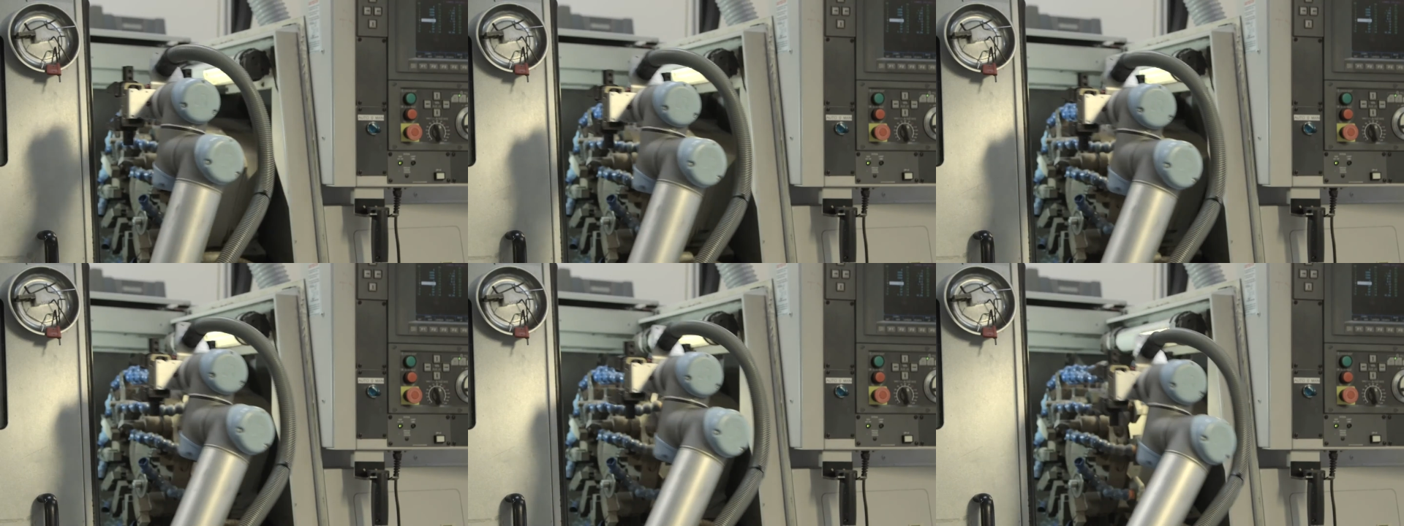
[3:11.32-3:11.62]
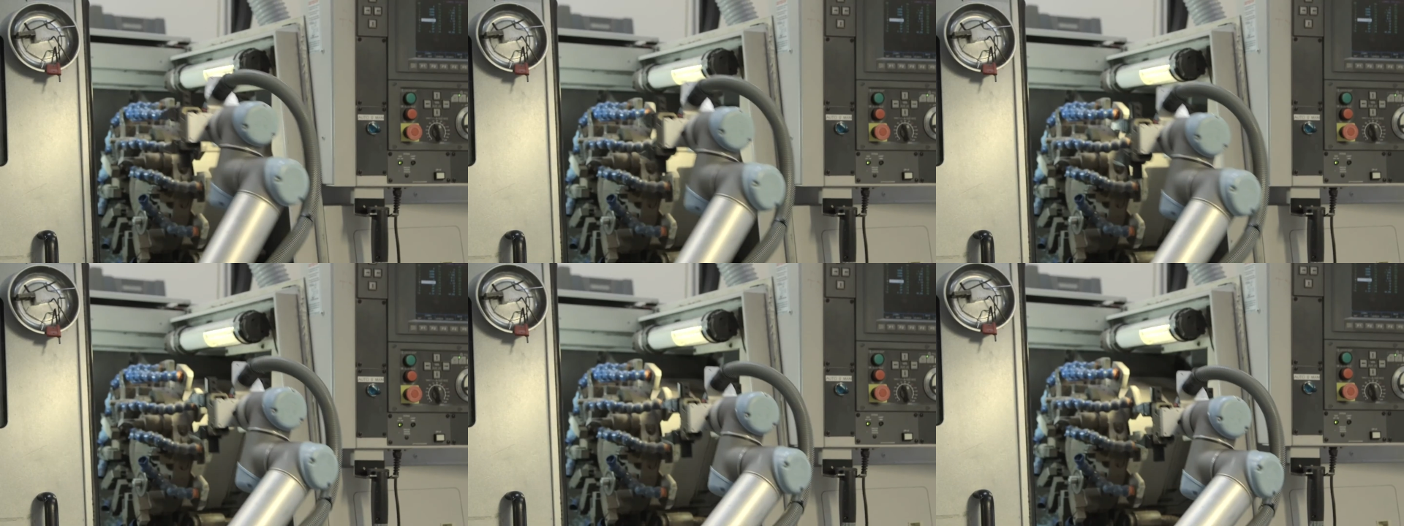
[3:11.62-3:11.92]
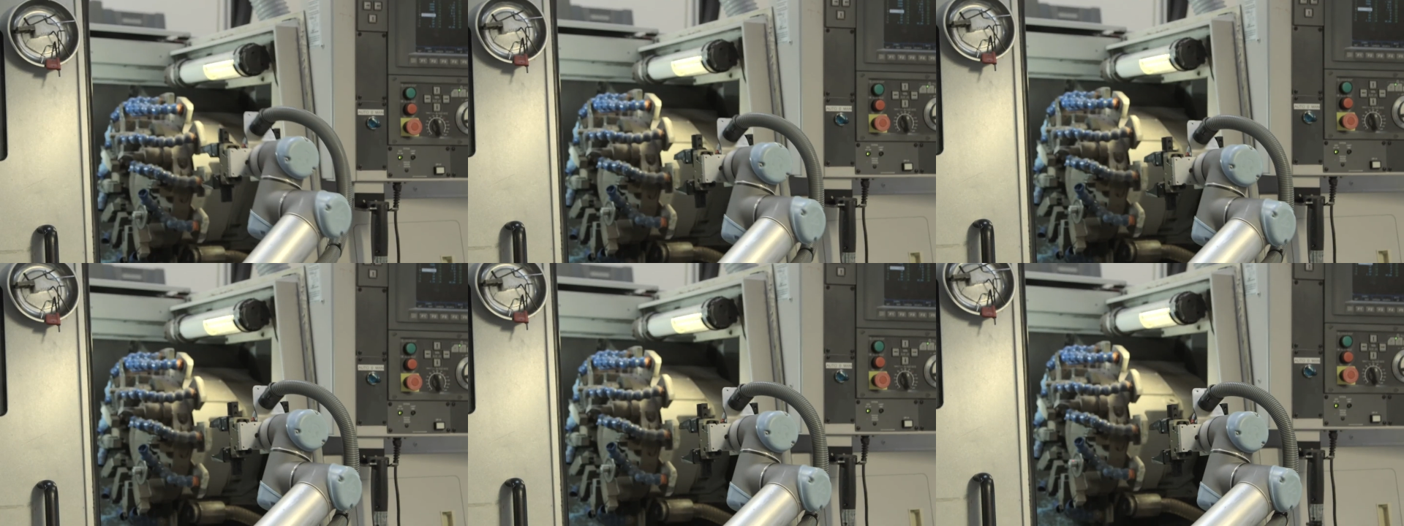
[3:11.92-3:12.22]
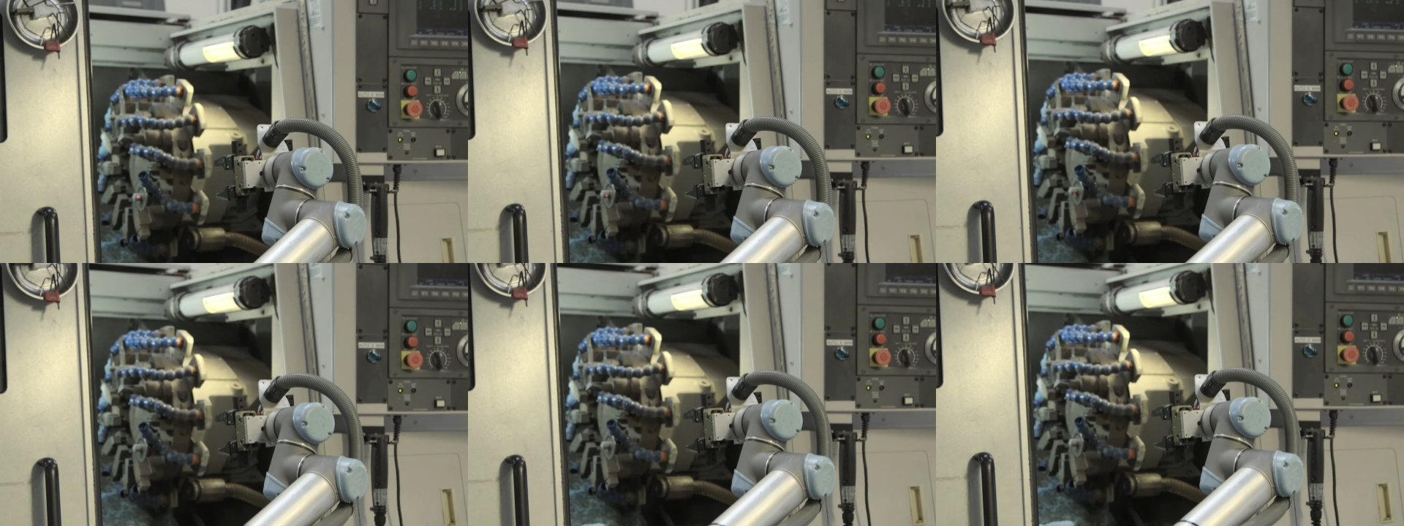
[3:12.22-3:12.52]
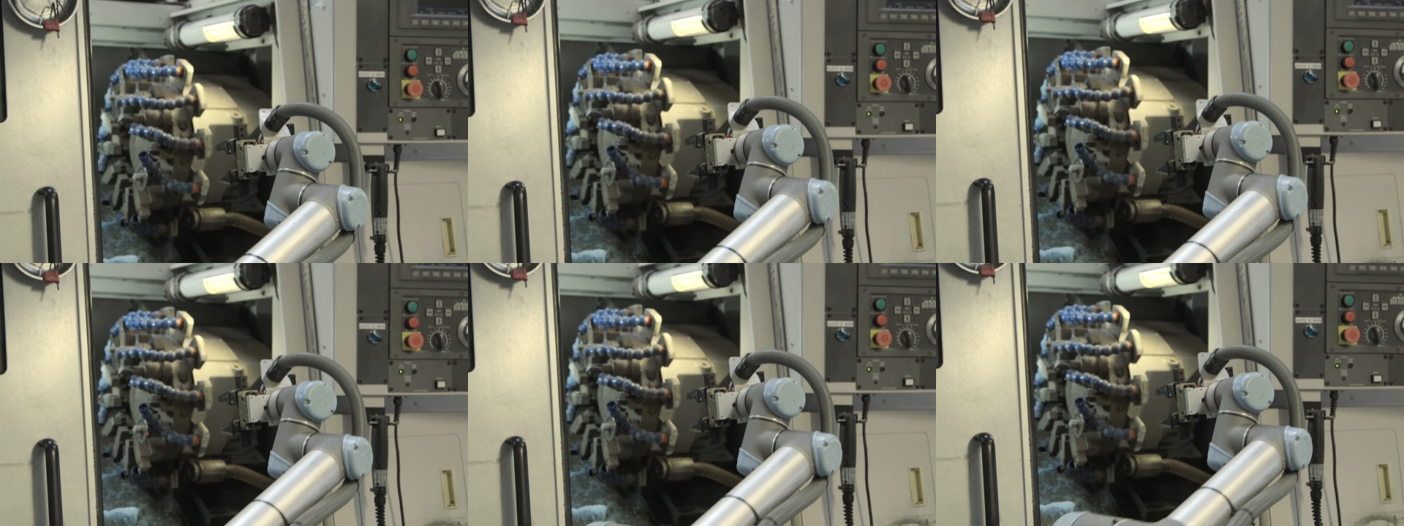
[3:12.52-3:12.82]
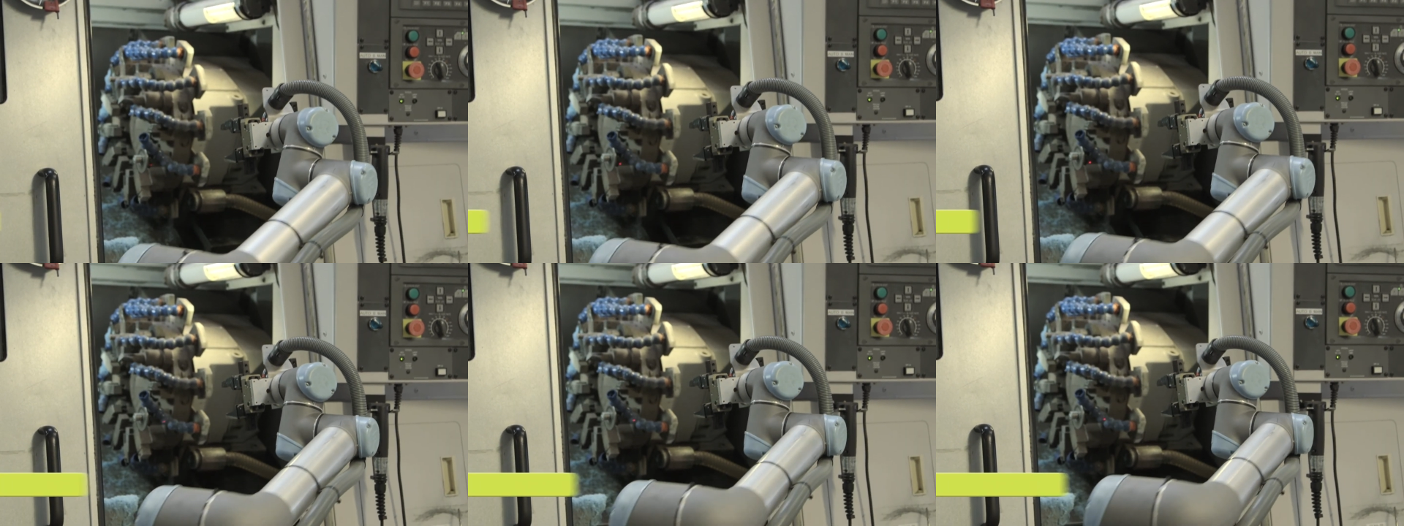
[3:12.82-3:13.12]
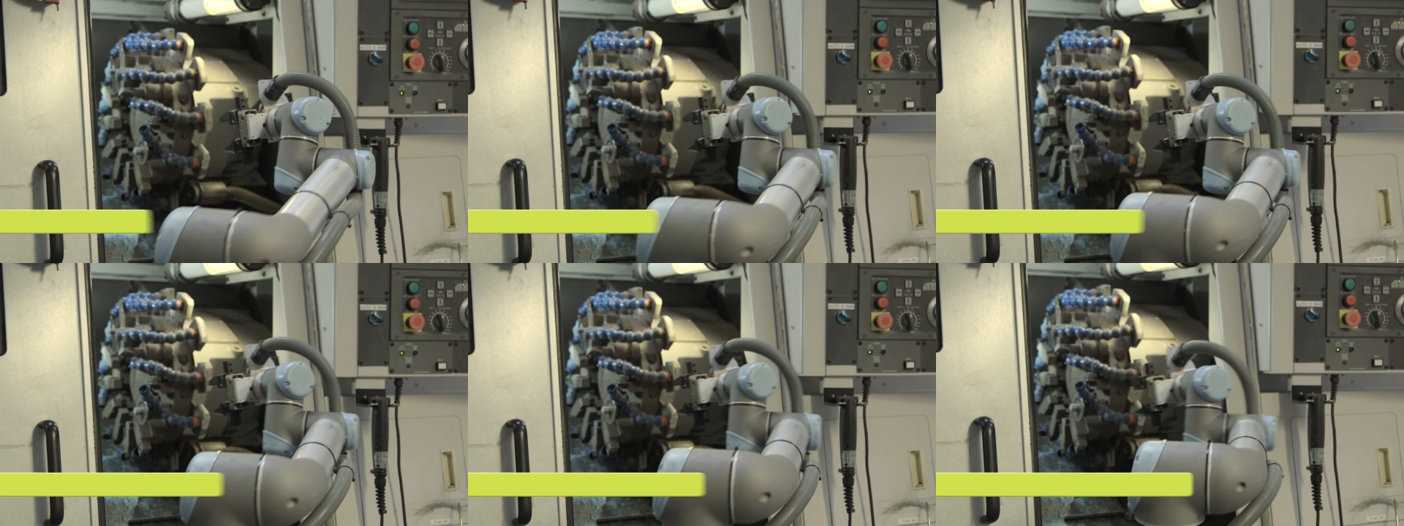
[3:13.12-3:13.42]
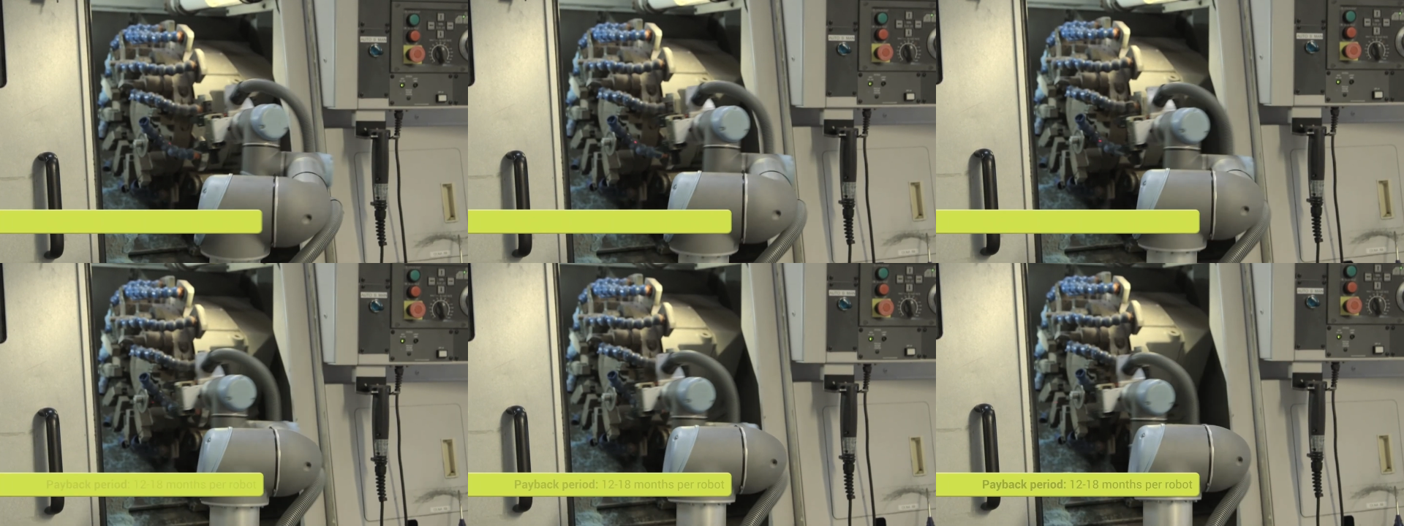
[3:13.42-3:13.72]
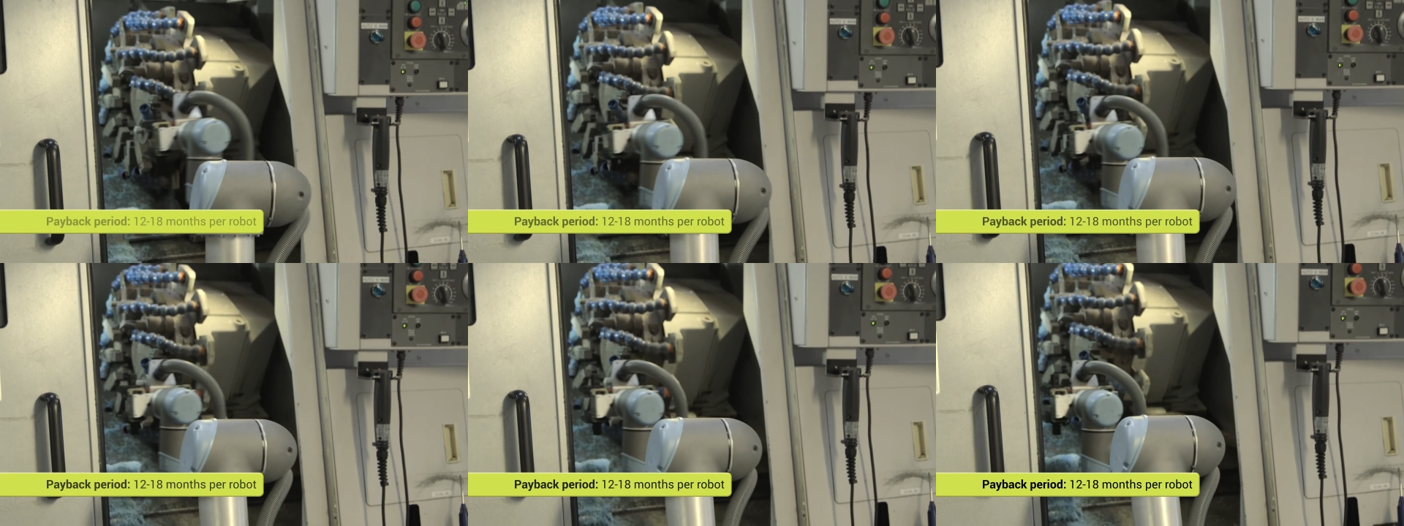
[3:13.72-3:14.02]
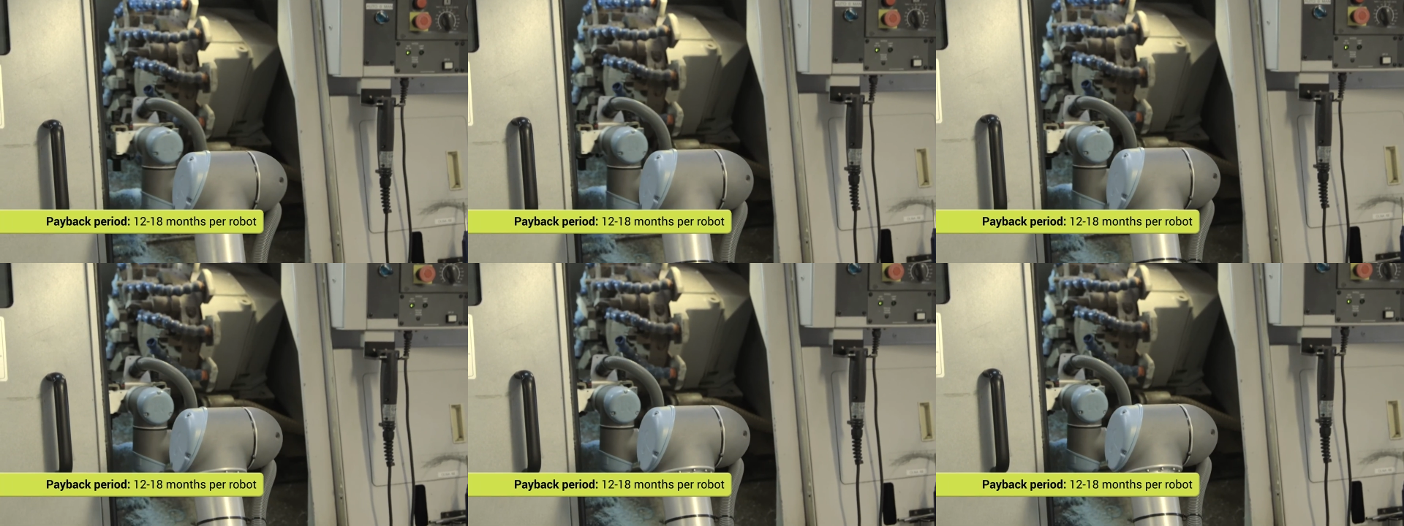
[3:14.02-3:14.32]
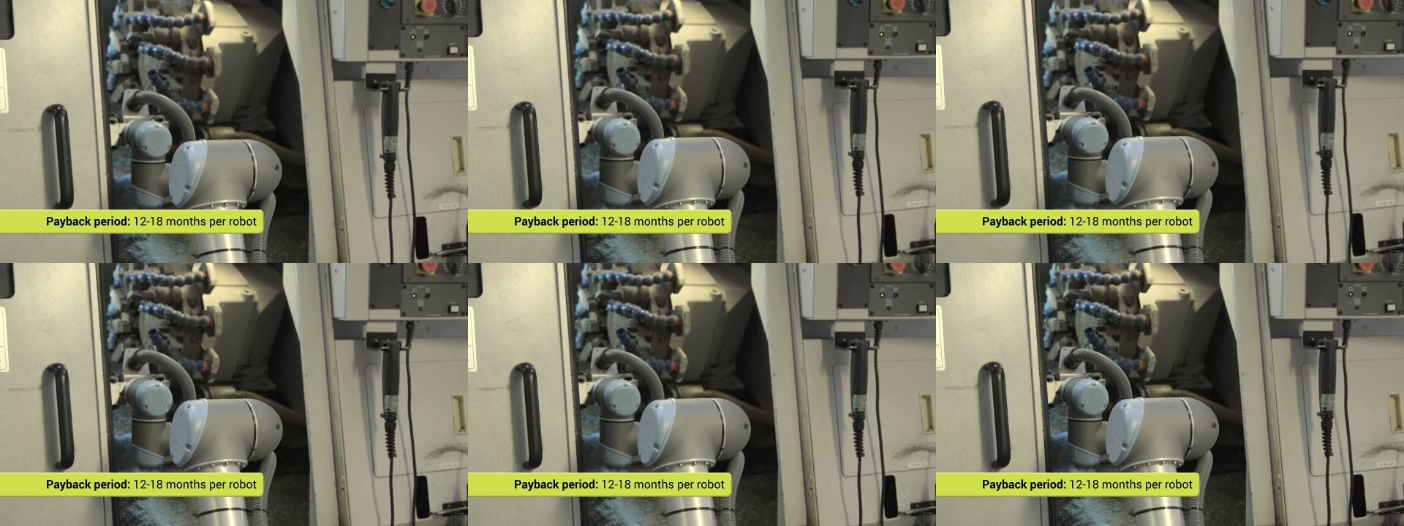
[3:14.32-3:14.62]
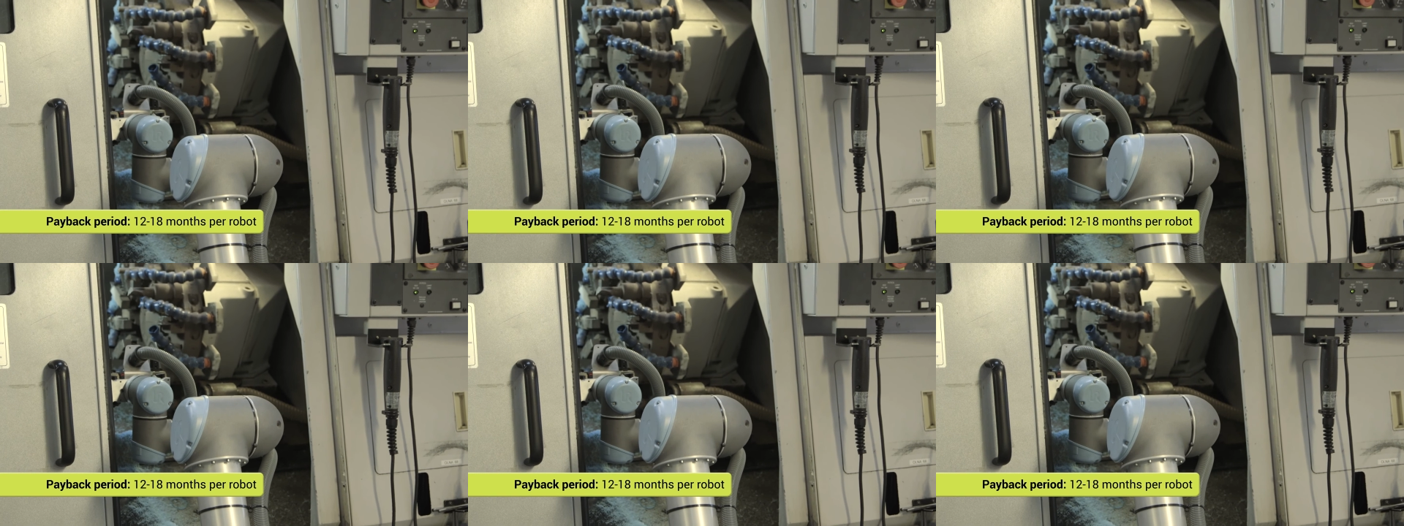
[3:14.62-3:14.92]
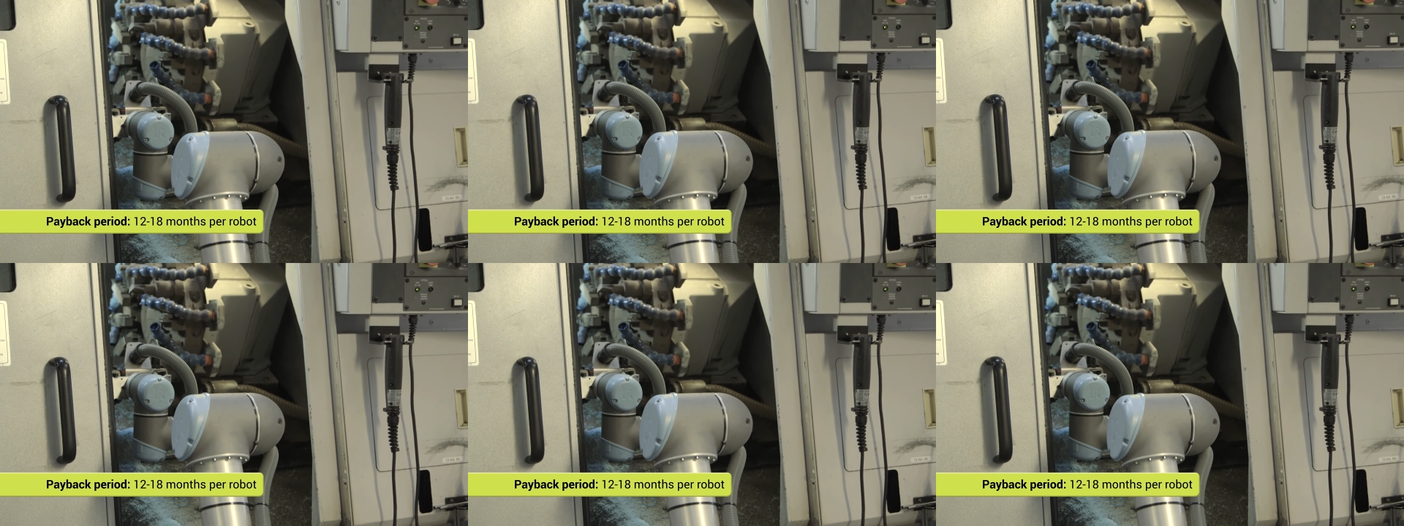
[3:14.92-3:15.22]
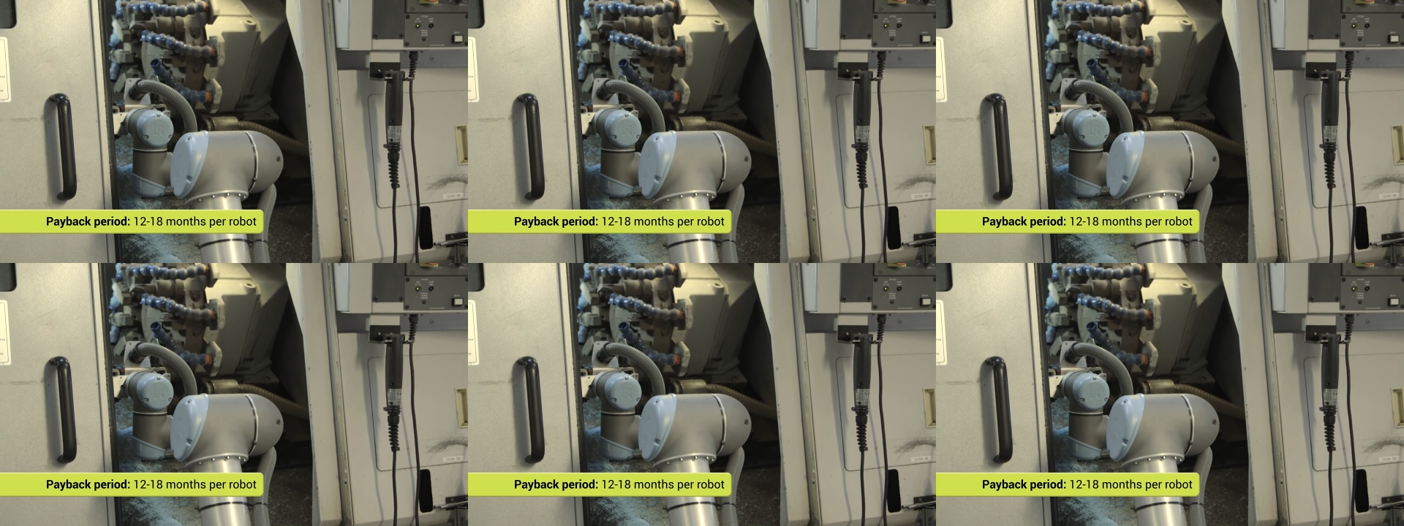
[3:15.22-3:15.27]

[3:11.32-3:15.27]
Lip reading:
[unreadable: no face in view]